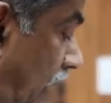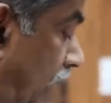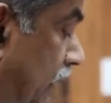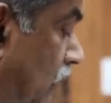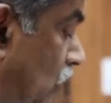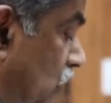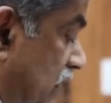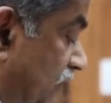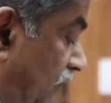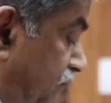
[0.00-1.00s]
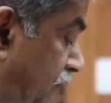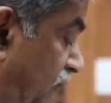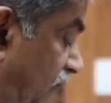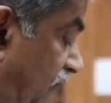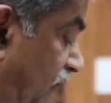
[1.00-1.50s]
inclusive of
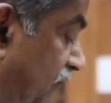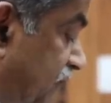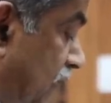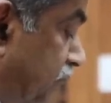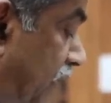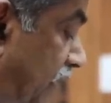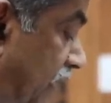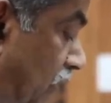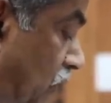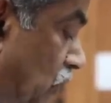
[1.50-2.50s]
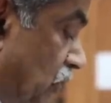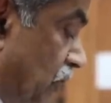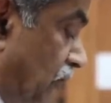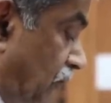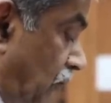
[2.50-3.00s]
55 temporary courts
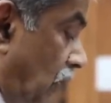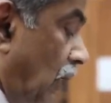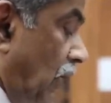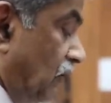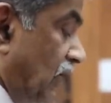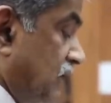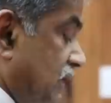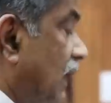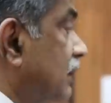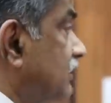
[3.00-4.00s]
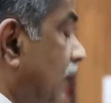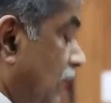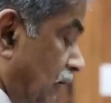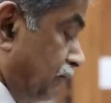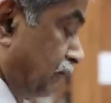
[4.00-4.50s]
to fast-track
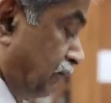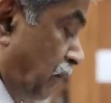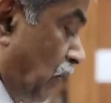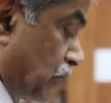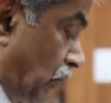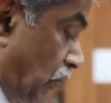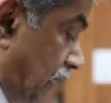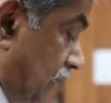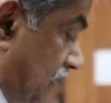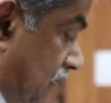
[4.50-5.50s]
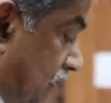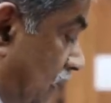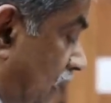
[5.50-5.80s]
trial of POXO cases,